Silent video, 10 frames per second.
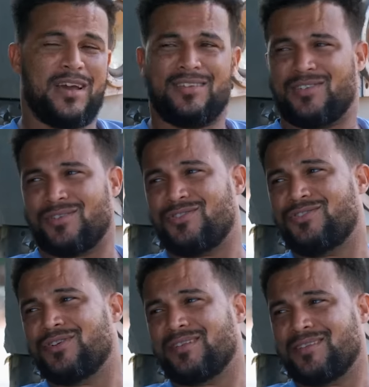heard she's
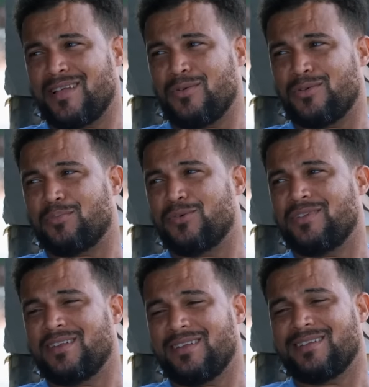strict. That was
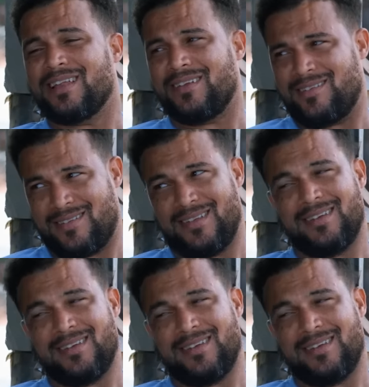putting it nicely.